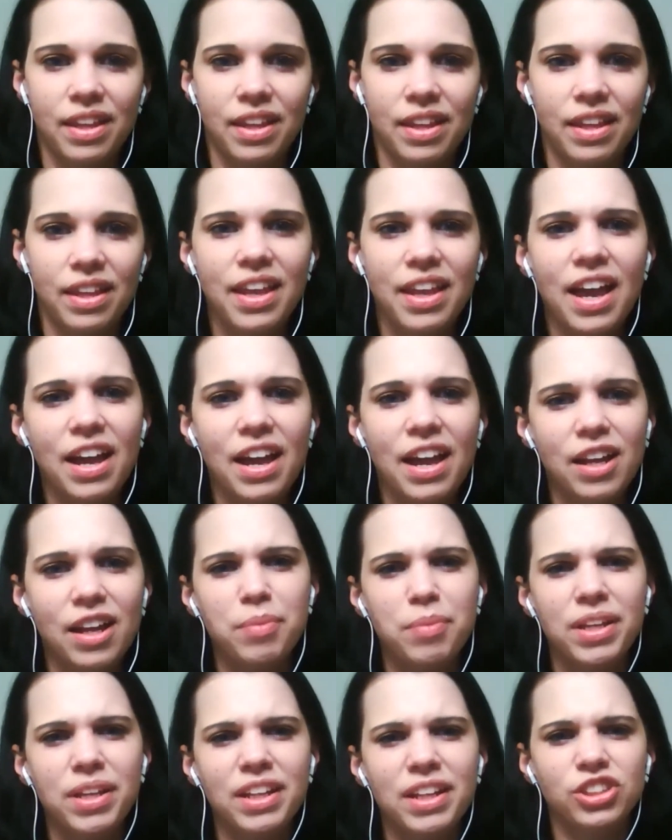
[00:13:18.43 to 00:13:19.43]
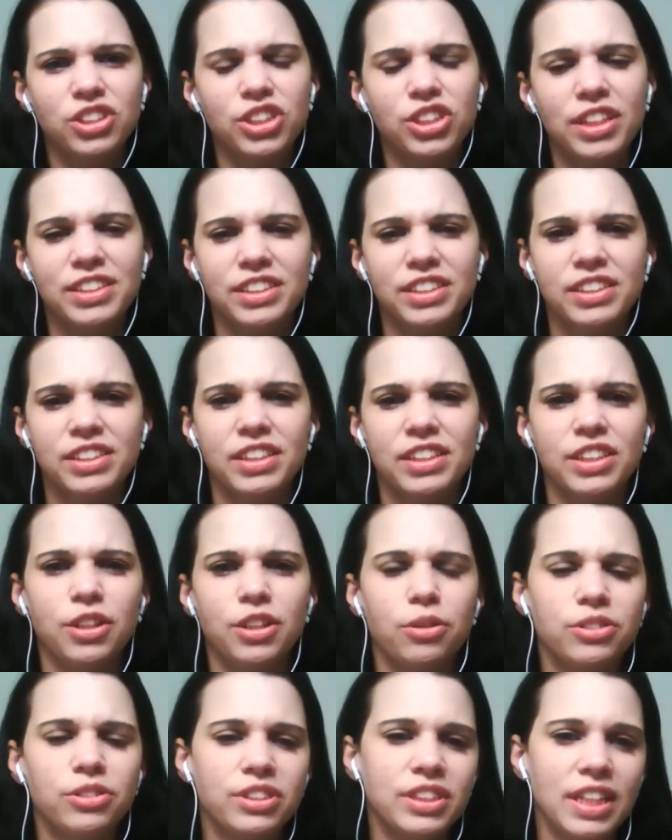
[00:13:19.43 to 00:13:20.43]
Yeah, and I mean, just,
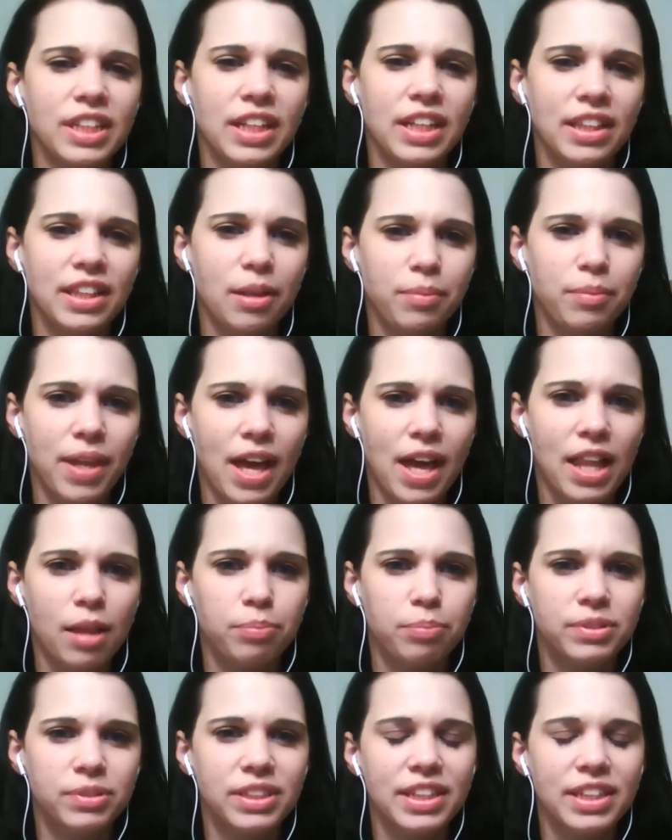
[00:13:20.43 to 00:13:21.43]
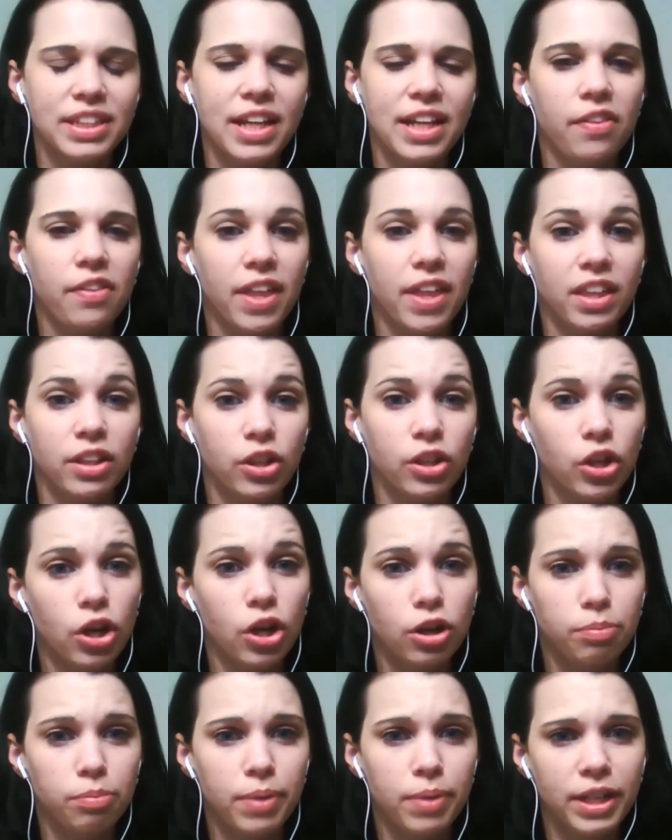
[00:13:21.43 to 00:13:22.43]
seeing them gallop, seeing how they
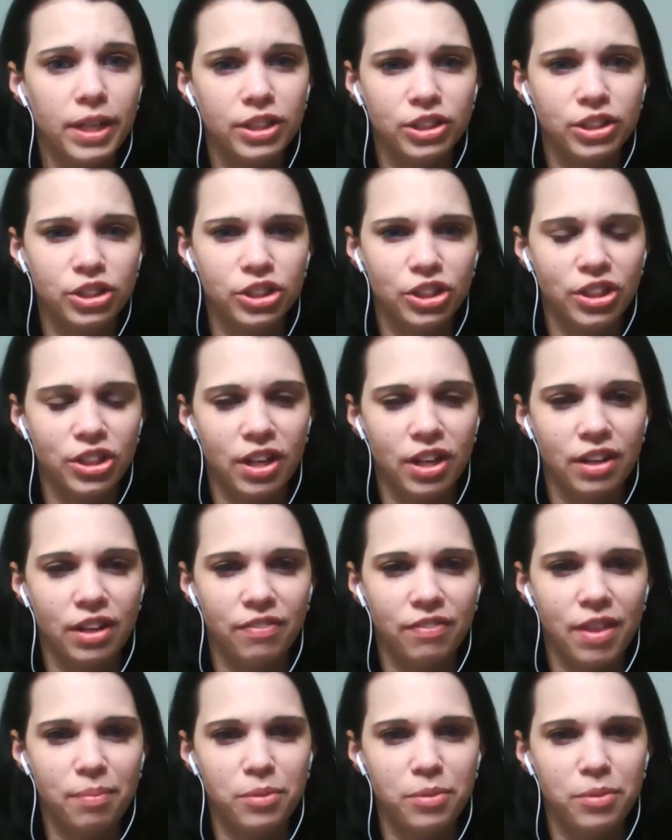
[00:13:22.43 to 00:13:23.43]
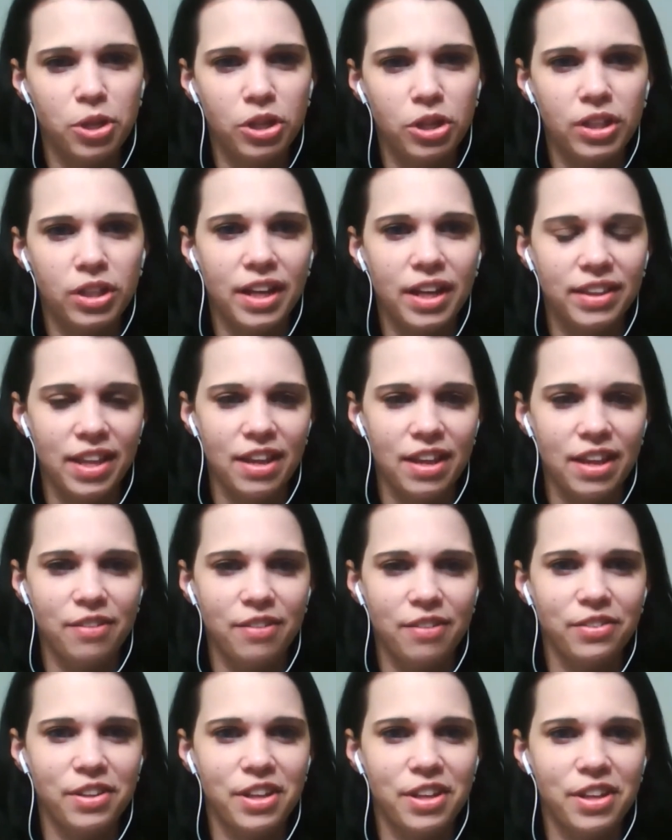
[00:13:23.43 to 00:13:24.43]
look, making sure none of them look like they've
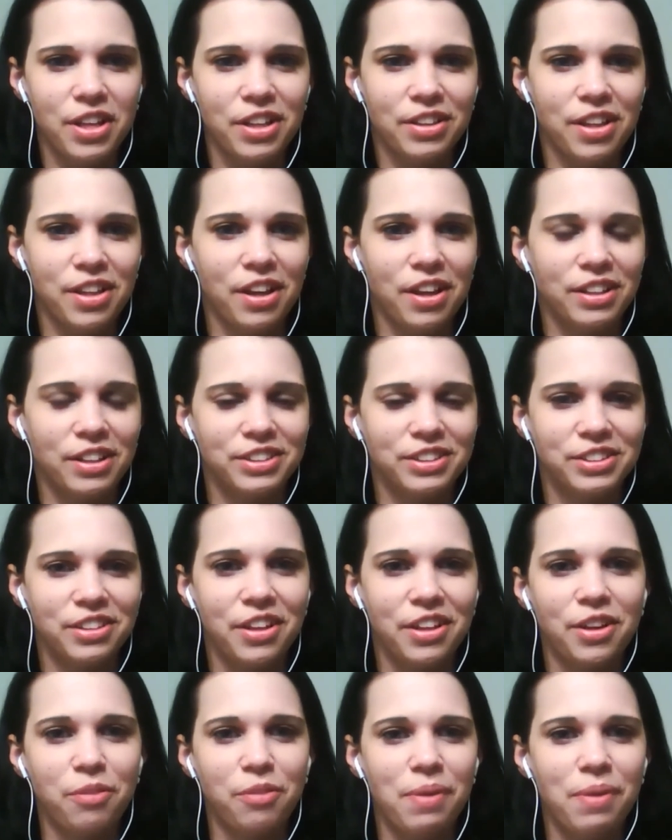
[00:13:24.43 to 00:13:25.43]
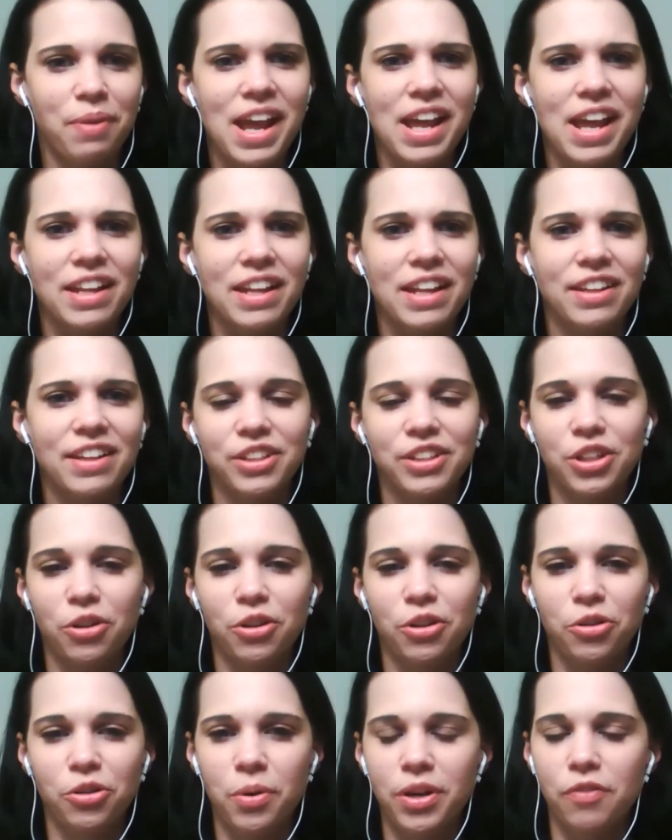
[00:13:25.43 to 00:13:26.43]
lost a lot of weight,
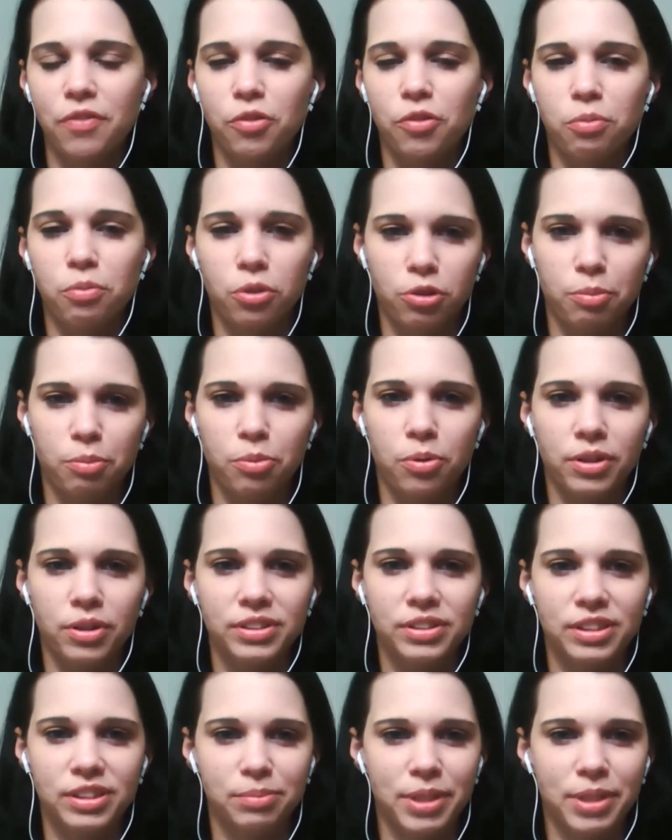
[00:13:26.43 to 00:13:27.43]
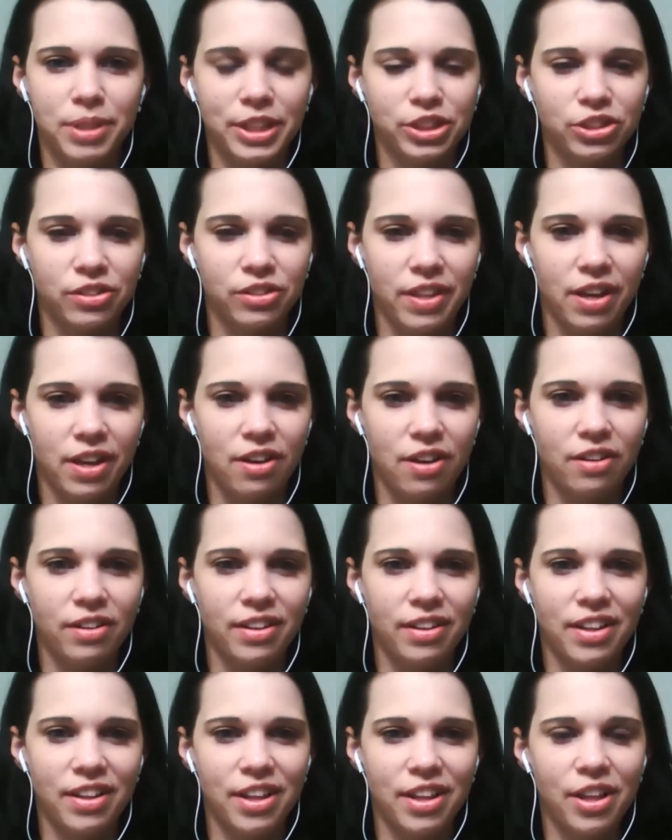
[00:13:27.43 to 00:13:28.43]
and, going over work reports and making sure they all
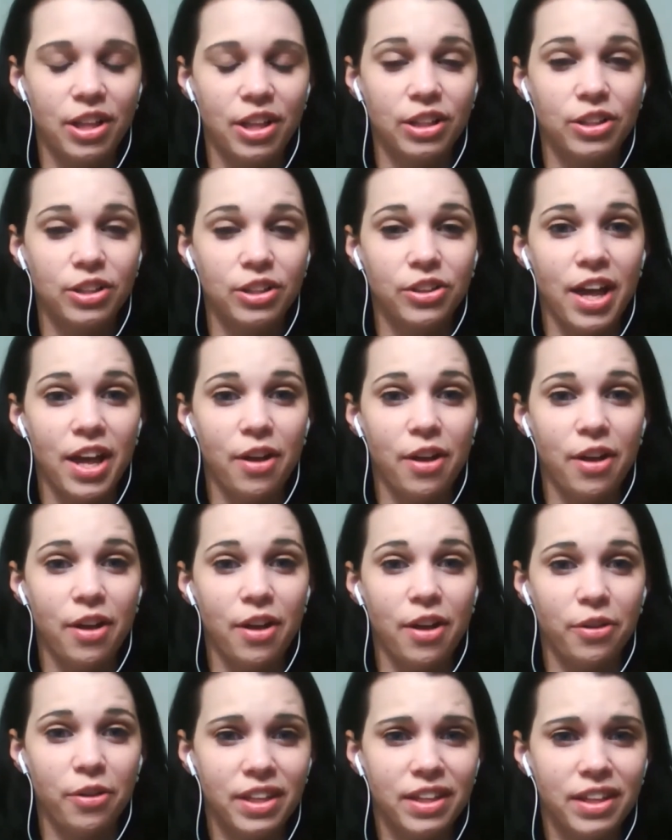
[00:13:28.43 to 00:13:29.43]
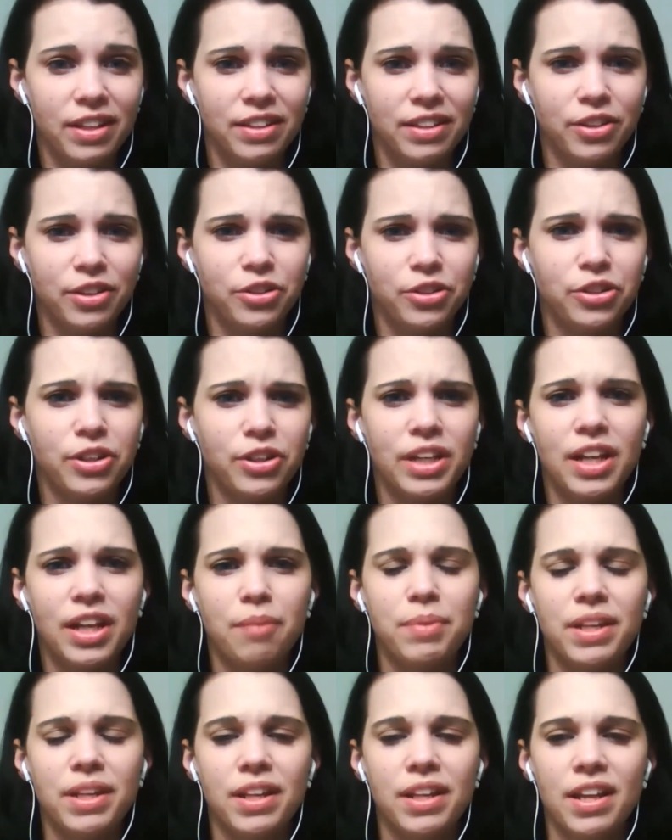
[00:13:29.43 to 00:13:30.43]
look healthy and look good. I
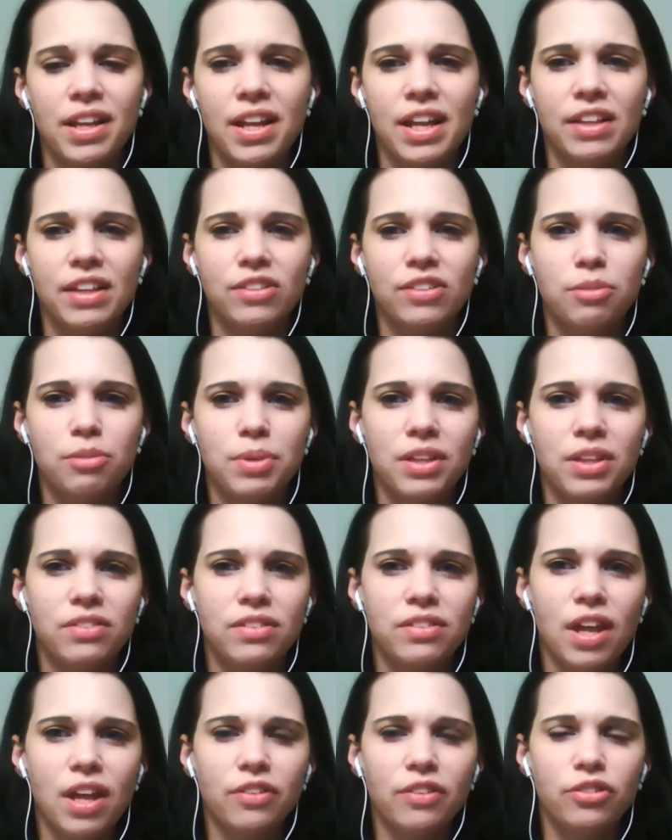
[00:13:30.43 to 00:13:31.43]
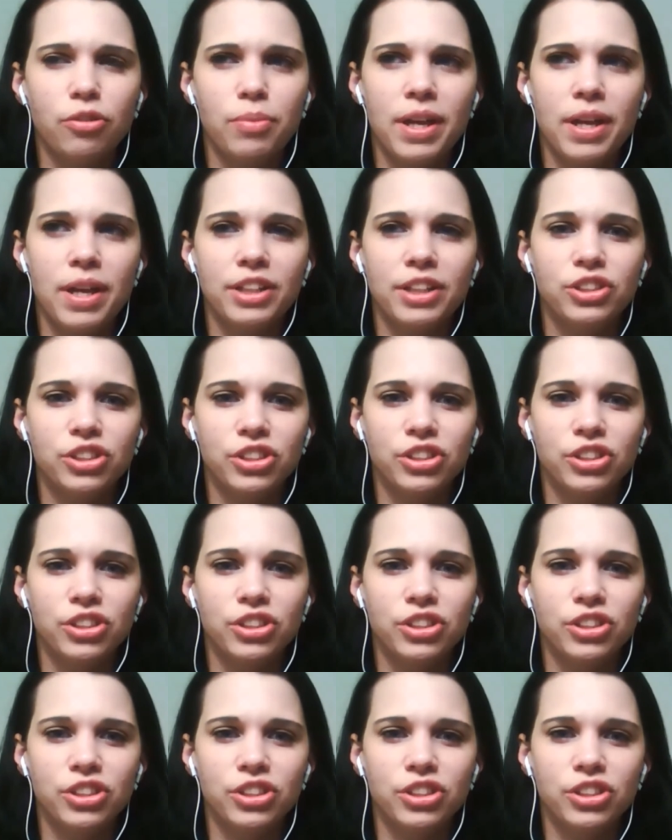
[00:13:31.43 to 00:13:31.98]
mean, to me, it's not so much,